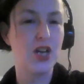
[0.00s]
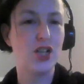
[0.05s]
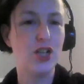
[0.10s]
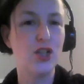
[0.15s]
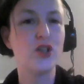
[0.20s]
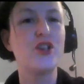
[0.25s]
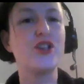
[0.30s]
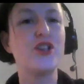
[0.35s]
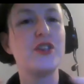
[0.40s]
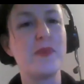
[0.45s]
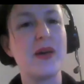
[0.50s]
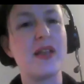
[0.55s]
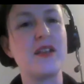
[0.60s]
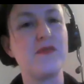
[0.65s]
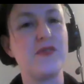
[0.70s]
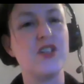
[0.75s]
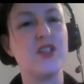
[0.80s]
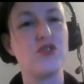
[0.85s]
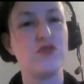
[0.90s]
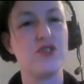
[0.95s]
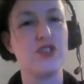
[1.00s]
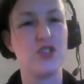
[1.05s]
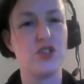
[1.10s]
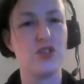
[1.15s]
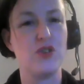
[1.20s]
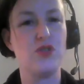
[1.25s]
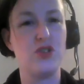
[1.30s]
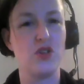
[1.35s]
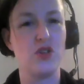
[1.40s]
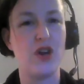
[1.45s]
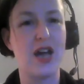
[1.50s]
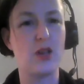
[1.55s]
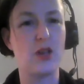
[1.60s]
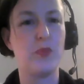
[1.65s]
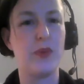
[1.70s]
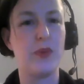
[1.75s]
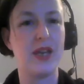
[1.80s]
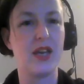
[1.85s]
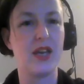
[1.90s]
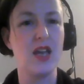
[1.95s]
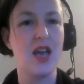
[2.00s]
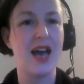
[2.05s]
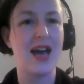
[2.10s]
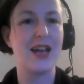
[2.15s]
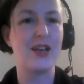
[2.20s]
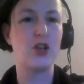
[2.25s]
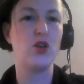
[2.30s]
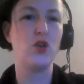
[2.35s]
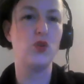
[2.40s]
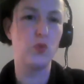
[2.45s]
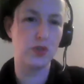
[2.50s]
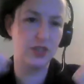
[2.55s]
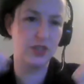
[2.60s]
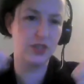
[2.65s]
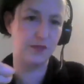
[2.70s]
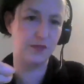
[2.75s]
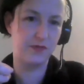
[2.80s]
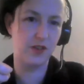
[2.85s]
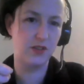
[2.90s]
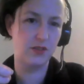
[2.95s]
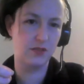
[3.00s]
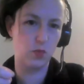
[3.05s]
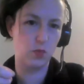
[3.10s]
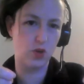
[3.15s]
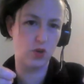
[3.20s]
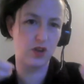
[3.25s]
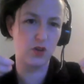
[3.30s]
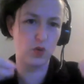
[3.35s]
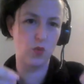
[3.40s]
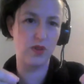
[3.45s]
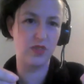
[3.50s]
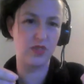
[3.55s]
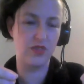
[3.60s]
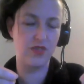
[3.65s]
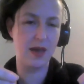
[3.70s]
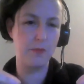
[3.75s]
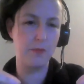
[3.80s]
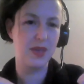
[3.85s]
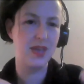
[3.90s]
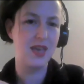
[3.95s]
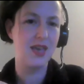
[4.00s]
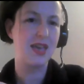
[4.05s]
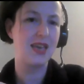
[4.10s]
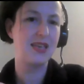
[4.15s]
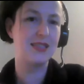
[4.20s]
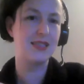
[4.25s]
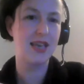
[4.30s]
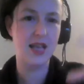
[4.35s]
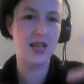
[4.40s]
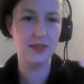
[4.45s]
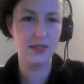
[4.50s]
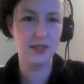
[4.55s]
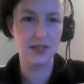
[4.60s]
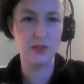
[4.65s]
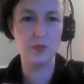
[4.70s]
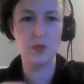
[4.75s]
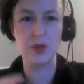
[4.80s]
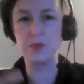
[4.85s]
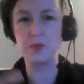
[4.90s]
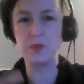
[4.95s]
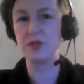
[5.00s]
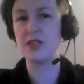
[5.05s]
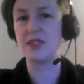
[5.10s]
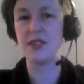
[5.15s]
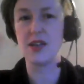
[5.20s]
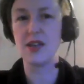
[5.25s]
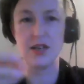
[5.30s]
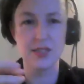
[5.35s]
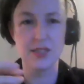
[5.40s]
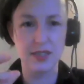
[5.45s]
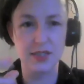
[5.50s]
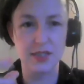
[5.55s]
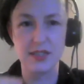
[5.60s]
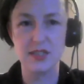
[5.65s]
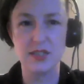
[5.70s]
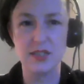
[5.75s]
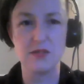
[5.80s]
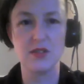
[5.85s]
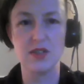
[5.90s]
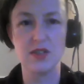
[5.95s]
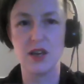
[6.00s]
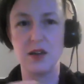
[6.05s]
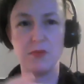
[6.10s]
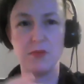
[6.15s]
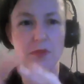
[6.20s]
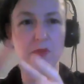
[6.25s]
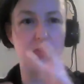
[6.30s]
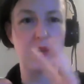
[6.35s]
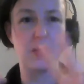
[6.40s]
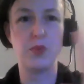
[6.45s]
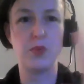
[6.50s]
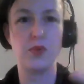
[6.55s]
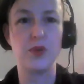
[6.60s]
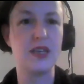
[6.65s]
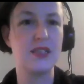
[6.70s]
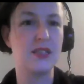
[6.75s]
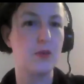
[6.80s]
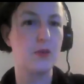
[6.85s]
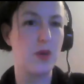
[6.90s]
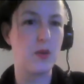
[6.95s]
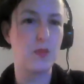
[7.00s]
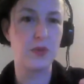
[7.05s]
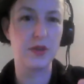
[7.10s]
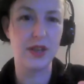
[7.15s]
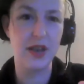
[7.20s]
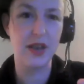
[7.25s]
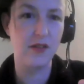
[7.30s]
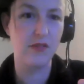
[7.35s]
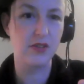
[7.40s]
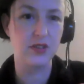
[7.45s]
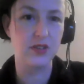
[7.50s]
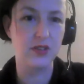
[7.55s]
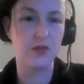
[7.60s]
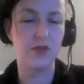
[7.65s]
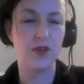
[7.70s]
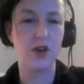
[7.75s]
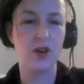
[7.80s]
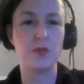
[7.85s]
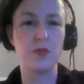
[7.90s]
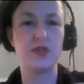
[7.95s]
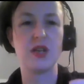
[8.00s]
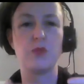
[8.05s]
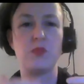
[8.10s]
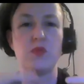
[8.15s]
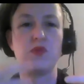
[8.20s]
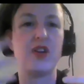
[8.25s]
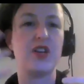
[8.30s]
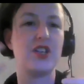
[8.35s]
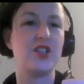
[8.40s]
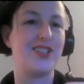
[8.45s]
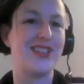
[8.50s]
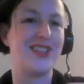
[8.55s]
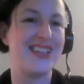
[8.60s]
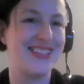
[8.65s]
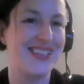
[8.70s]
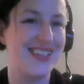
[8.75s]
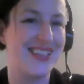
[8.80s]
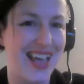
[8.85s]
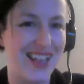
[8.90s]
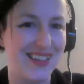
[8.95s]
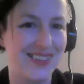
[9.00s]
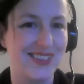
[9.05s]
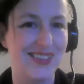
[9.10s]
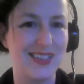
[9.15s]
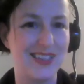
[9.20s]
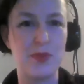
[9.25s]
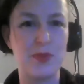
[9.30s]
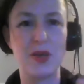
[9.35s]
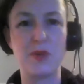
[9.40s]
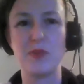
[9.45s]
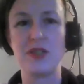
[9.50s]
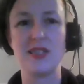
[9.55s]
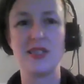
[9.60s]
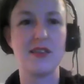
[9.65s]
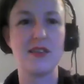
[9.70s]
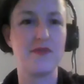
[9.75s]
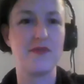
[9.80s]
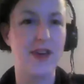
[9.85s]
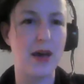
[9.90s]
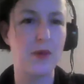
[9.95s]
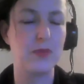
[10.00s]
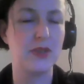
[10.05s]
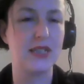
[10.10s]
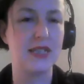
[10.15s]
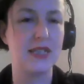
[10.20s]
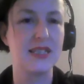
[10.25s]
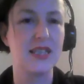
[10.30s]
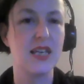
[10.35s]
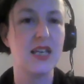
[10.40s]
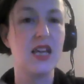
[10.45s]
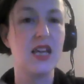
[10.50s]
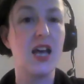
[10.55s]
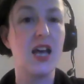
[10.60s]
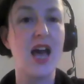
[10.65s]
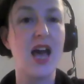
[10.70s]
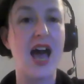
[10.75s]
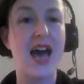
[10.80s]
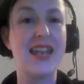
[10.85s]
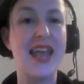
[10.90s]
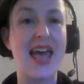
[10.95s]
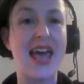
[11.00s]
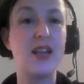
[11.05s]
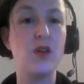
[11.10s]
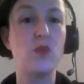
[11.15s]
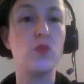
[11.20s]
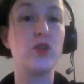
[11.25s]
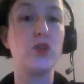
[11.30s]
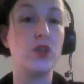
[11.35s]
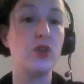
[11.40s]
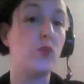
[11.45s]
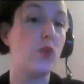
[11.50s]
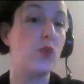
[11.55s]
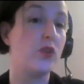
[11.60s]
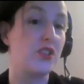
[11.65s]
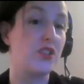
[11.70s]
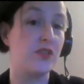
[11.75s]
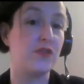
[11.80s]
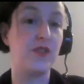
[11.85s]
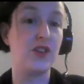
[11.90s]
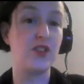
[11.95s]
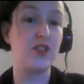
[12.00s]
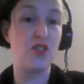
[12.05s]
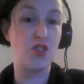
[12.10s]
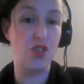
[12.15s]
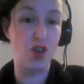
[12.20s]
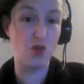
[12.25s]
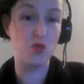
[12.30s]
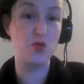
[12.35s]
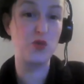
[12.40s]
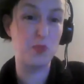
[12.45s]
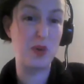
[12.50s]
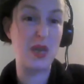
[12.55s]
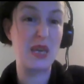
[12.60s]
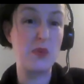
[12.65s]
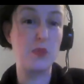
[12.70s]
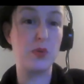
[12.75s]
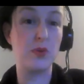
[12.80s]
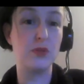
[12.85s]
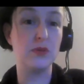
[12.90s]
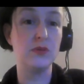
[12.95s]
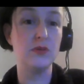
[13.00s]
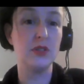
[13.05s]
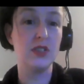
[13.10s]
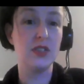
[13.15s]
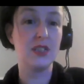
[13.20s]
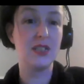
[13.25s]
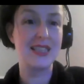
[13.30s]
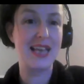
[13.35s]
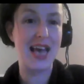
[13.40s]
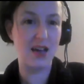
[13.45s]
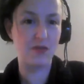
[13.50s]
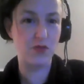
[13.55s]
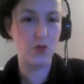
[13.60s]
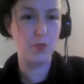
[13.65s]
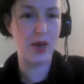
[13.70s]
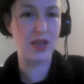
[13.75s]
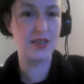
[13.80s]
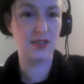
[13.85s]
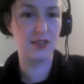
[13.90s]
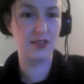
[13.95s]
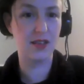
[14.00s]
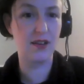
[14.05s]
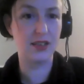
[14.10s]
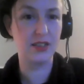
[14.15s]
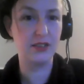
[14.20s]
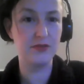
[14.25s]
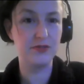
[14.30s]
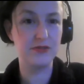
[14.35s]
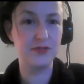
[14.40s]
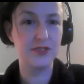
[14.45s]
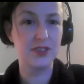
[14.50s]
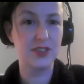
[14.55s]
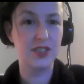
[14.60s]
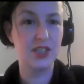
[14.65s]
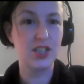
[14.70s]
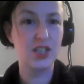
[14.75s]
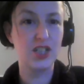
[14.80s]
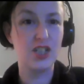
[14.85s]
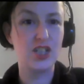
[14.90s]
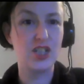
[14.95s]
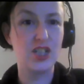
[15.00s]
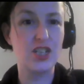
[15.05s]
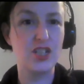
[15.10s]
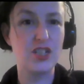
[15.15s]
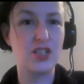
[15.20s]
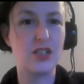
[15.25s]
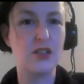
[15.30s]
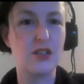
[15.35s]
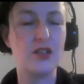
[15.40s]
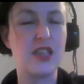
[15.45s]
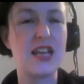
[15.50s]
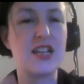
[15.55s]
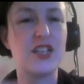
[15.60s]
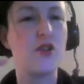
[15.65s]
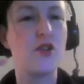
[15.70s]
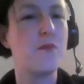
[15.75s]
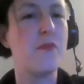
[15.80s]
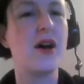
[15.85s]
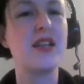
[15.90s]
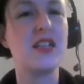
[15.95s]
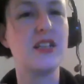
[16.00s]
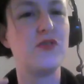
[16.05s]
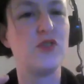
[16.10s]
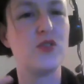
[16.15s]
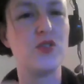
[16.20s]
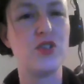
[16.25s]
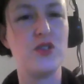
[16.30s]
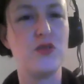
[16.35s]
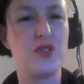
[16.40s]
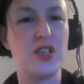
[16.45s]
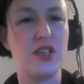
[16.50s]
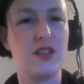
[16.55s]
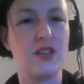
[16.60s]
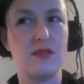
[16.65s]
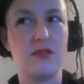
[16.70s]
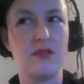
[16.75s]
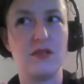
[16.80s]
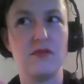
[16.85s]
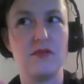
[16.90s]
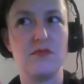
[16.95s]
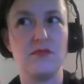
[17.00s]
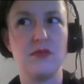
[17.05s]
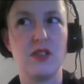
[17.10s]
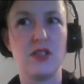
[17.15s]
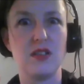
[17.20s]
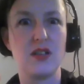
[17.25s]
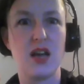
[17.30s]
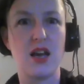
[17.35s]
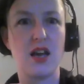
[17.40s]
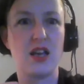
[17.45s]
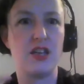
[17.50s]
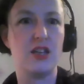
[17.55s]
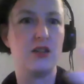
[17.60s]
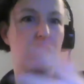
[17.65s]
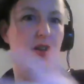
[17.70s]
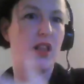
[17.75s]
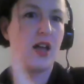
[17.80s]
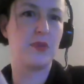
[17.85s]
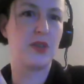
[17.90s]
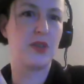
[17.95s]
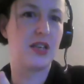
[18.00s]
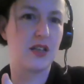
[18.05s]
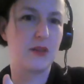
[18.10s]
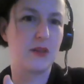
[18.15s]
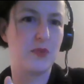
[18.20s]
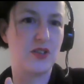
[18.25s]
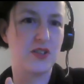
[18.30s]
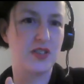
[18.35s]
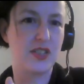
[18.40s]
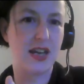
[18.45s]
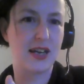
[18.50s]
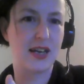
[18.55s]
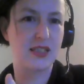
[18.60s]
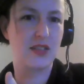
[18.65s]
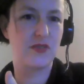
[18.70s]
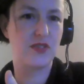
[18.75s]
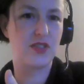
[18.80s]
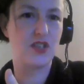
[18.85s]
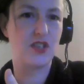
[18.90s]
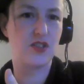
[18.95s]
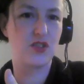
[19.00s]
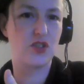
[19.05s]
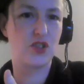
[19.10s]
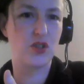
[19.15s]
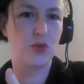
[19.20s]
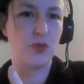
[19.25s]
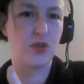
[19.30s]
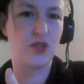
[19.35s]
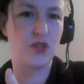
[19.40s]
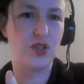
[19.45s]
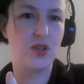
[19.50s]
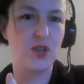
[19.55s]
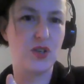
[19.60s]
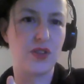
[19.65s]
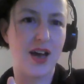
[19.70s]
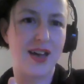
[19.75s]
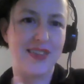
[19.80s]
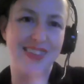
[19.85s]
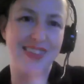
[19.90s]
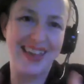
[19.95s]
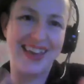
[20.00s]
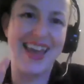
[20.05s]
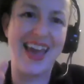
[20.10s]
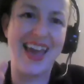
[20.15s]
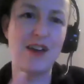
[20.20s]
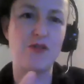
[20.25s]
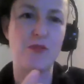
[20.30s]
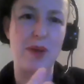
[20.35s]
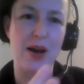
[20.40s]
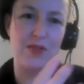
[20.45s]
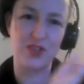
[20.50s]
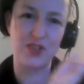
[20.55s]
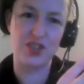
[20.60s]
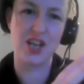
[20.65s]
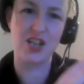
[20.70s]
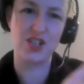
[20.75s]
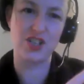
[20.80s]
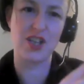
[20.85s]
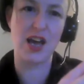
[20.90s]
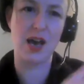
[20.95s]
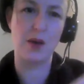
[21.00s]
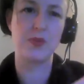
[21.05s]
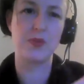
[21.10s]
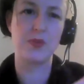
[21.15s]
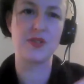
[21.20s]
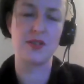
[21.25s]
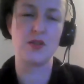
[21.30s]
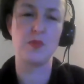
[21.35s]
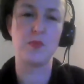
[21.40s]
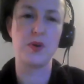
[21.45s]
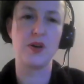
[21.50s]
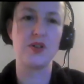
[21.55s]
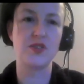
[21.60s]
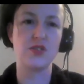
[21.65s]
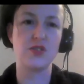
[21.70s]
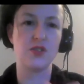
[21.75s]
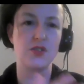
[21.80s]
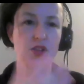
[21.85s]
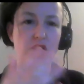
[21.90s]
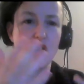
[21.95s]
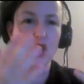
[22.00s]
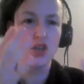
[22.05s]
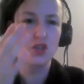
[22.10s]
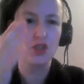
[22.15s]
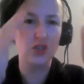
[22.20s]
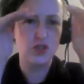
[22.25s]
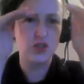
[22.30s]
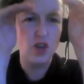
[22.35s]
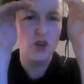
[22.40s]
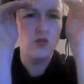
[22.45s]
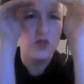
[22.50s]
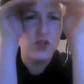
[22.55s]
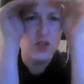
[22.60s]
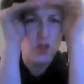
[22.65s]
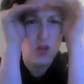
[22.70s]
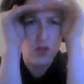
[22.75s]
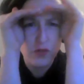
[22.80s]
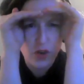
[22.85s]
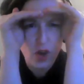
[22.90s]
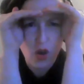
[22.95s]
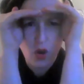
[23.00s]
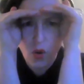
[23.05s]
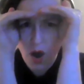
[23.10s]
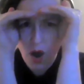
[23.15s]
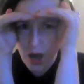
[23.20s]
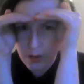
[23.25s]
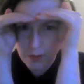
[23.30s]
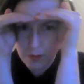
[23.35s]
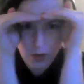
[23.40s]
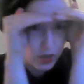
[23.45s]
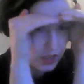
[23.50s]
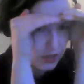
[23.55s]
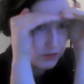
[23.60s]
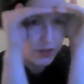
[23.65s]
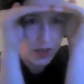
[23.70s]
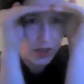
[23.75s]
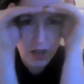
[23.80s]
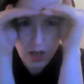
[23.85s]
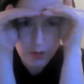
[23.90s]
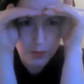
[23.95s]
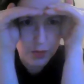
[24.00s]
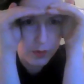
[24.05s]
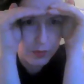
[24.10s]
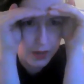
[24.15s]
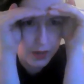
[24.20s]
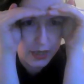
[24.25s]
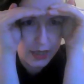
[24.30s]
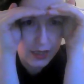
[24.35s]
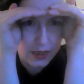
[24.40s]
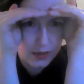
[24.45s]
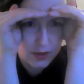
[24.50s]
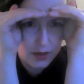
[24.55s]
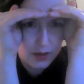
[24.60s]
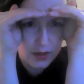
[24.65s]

Look at the beneficiaries and who you're helping and who wants to fund work with them. Is it elderly people? Is it isolated people? Is it people in areas of urban deprivation? Is it elderly people? Is it families? And anyone who wants to fund those people to have a better life, they don't mind if you're using climate-led community activity is the tool to do that. They care about the change that happens to the person. So don't sort of go, I'm looking for climate money.